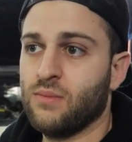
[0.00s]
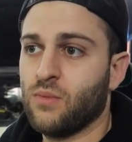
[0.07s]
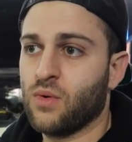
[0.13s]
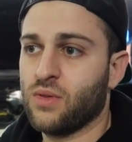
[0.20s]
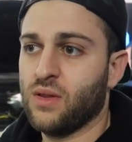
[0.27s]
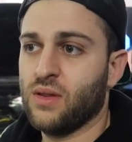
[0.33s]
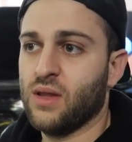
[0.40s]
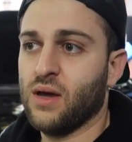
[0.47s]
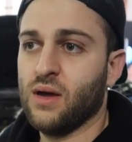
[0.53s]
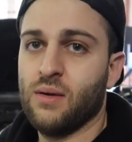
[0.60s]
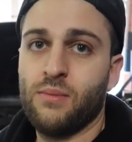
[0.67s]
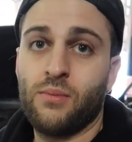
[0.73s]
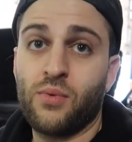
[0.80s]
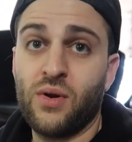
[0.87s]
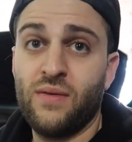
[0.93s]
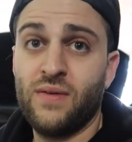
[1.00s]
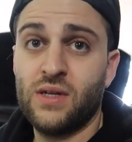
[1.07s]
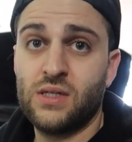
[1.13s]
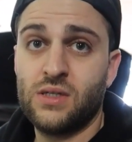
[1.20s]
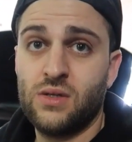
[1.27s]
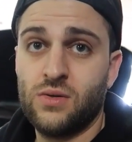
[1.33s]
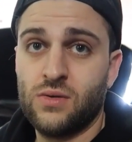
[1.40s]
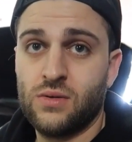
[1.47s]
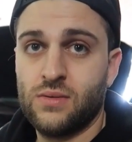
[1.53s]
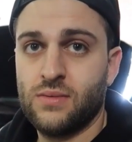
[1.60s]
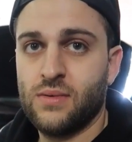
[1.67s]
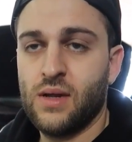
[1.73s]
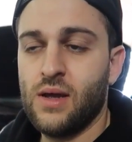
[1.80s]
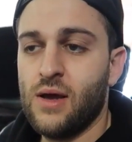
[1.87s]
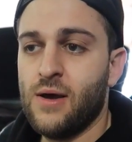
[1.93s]
more than the previous tune,
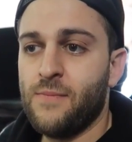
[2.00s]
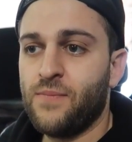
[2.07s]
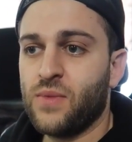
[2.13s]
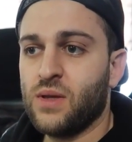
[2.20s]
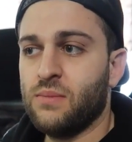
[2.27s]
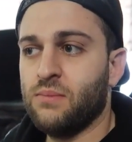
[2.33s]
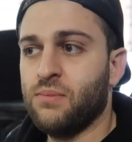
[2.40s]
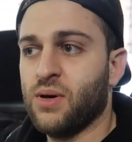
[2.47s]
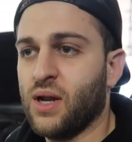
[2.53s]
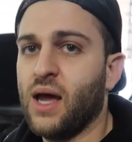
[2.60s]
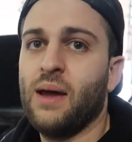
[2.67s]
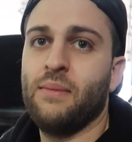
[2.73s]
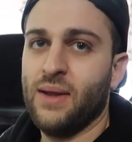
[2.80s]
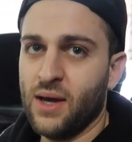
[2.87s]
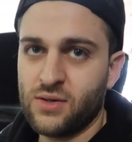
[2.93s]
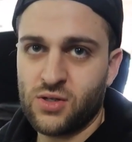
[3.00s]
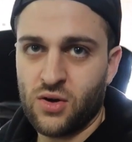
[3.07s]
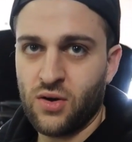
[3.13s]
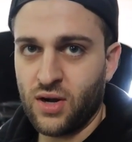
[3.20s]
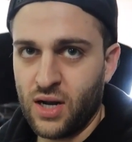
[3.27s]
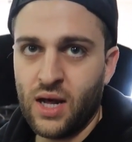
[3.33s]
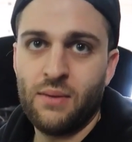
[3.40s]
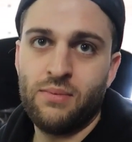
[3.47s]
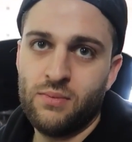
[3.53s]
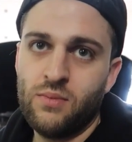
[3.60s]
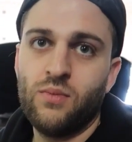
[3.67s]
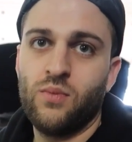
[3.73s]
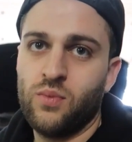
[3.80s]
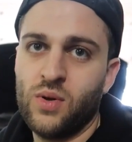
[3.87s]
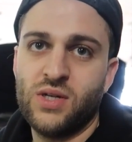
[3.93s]
but I am now turning it up,
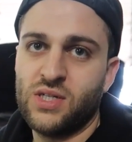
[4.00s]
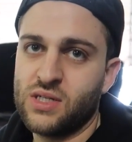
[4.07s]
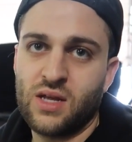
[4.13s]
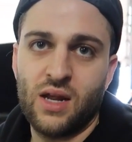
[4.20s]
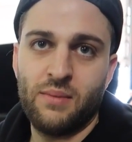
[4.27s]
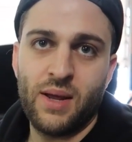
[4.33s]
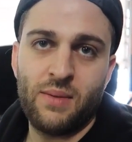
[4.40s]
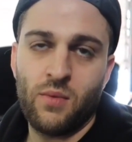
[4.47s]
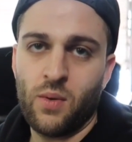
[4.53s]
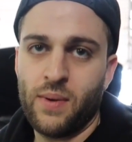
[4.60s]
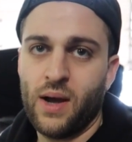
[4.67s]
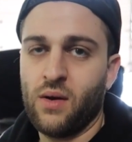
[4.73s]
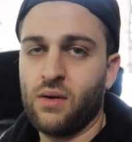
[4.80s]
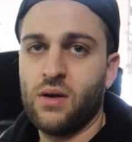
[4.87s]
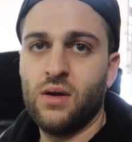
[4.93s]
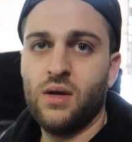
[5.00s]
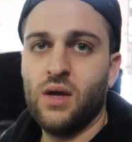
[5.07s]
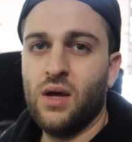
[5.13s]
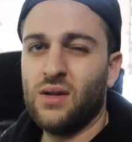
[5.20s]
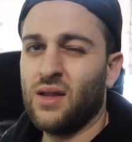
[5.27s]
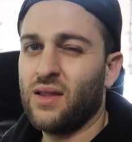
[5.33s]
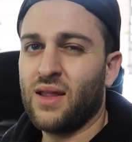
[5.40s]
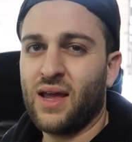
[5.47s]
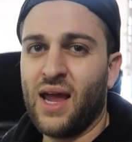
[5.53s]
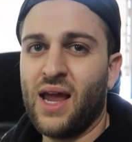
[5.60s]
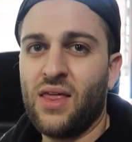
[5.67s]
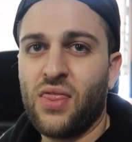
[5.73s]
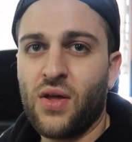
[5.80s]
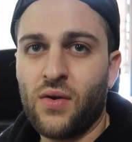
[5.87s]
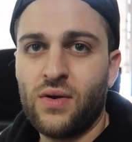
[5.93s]
which is going to make more power. I think like
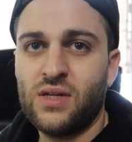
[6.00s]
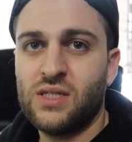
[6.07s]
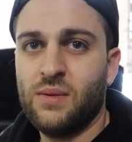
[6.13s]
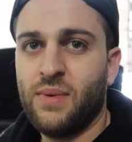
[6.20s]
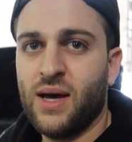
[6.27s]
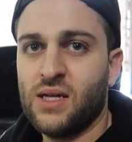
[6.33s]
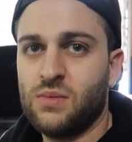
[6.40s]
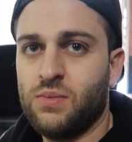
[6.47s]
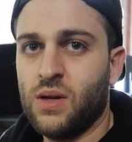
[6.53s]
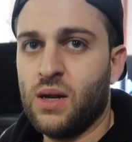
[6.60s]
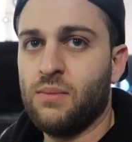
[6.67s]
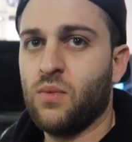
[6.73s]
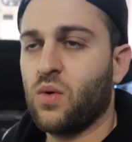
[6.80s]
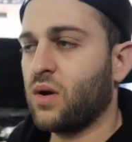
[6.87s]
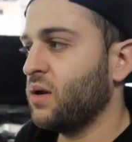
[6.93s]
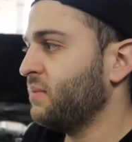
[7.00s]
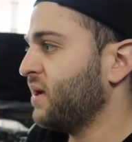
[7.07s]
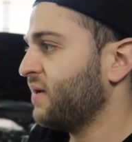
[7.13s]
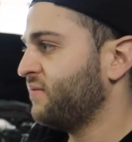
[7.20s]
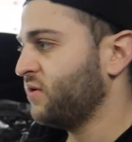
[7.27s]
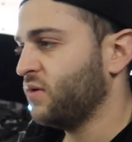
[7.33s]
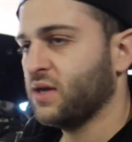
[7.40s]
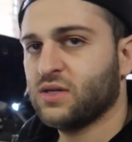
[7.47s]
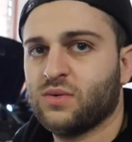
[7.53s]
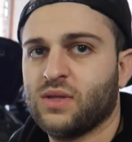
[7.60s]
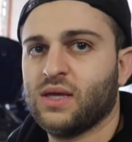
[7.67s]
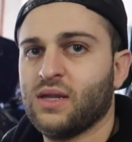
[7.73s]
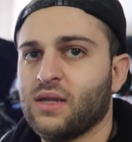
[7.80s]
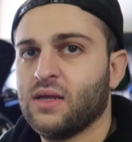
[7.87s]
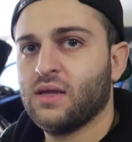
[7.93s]
830 is the best, but we're going to make a few hits with
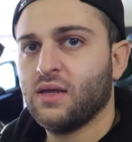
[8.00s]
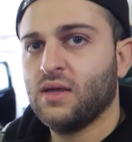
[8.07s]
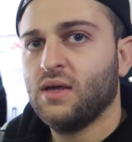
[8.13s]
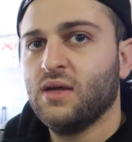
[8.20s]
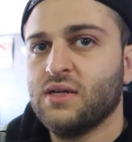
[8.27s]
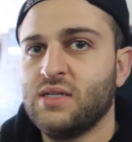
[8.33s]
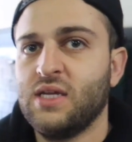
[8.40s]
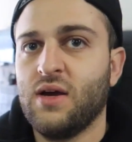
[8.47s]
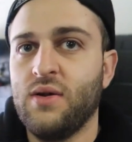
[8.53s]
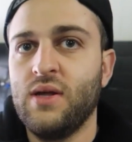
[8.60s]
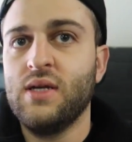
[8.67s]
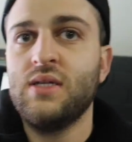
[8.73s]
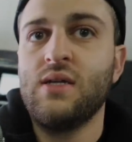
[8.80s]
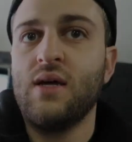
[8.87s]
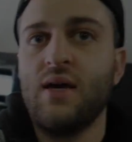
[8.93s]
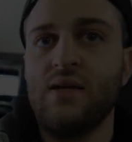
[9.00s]
it, see how it is.